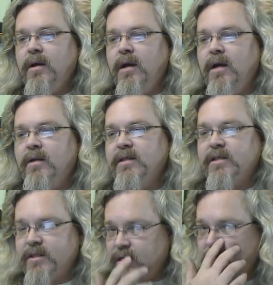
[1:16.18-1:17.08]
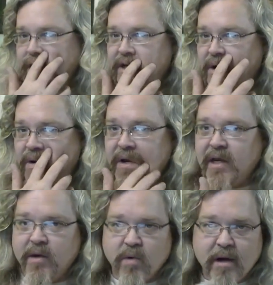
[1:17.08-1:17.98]
And this is an ongoing
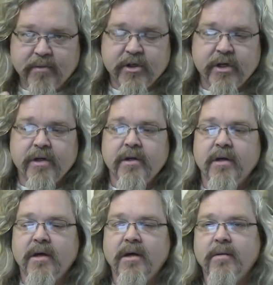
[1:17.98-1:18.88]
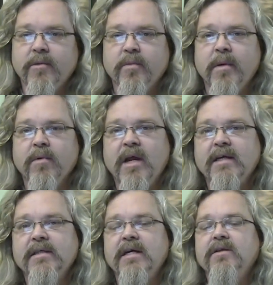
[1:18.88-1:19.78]
eruption. Um, you remember
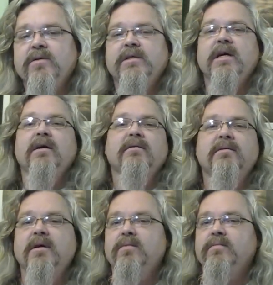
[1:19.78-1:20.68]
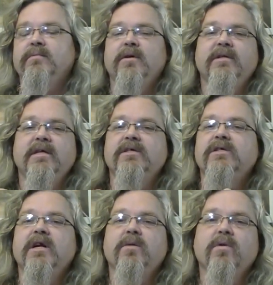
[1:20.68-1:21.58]
last night they were saying they, they did a
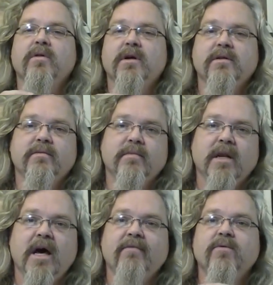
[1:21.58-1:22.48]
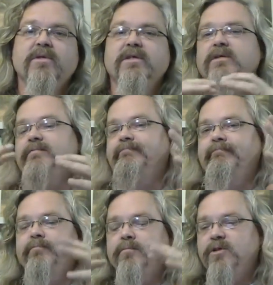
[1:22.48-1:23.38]
study where the, the lava was
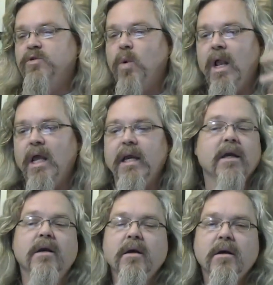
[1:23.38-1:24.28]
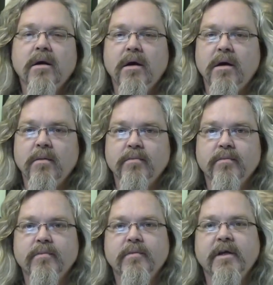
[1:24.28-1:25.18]
swelling um,
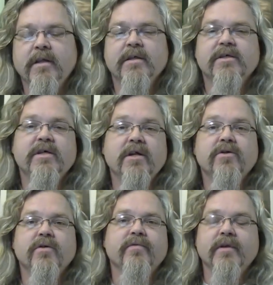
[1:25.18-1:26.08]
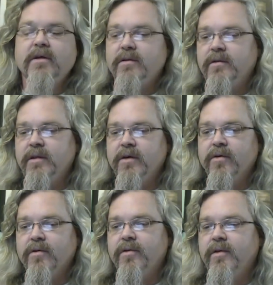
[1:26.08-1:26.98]
in the center of the, the
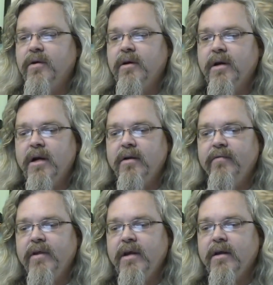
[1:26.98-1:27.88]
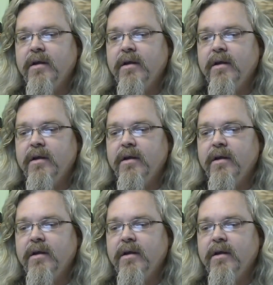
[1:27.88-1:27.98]
earth kind of thing.